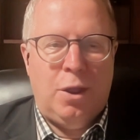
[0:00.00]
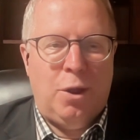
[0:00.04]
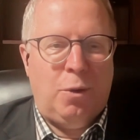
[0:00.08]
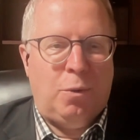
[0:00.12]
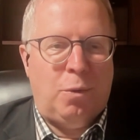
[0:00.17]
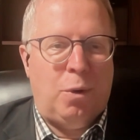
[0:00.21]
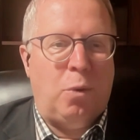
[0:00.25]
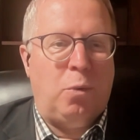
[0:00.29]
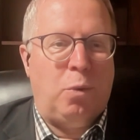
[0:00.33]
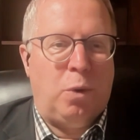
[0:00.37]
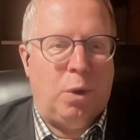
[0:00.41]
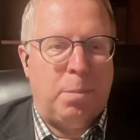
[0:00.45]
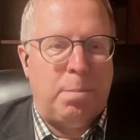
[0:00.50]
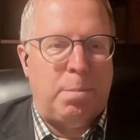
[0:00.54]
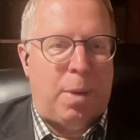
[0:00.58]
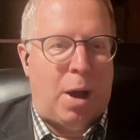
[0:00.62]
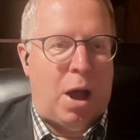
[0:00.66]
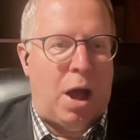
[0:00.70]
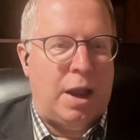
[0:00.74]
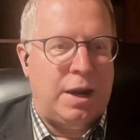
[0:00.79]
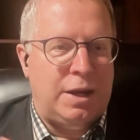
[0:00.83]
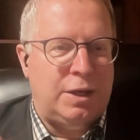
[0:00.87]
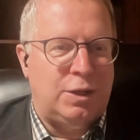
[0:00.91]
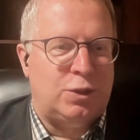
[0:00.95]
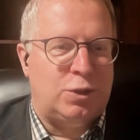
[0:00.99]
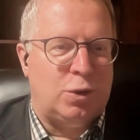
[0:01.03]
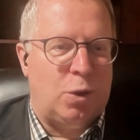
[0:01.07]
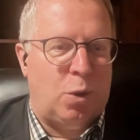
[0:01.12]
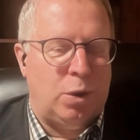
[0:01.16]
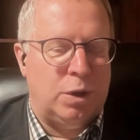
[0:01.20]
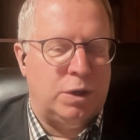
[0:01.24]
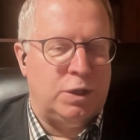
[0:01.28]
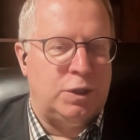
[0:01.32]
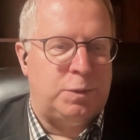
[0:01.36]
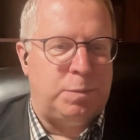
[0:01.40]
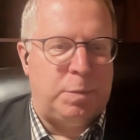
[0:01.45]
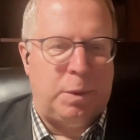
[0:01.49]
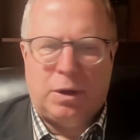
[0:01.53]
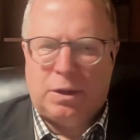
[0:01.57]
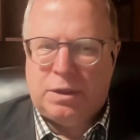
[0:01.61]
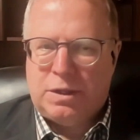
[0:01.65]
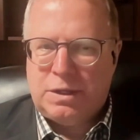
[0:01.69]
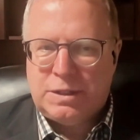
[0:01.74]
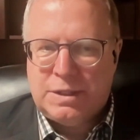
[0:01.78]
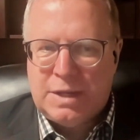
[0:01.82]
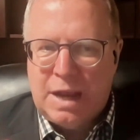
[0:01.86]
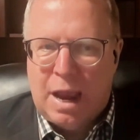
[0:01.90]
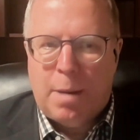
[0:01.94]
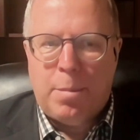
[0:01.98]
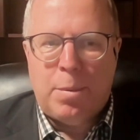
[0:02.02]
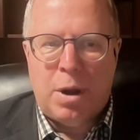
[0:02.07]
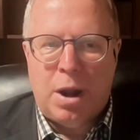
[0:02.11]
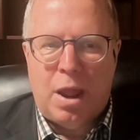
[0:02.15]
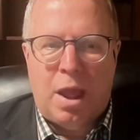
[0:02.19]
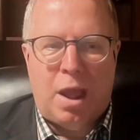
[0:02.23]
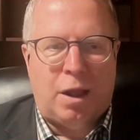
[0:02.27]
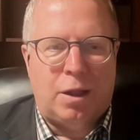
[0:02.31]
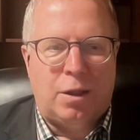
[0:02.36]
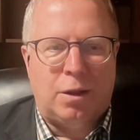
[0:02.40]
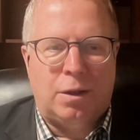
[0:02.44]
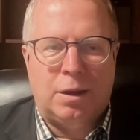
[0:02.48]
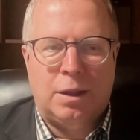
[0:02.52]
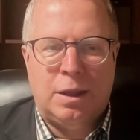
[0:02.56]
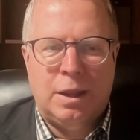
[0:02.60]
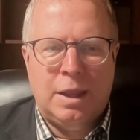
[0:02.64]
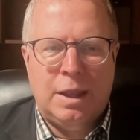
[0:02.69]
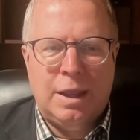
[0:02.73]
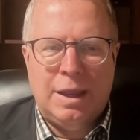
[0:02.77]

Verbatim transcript: Well, we're body, soul, and spirit. The tabernacle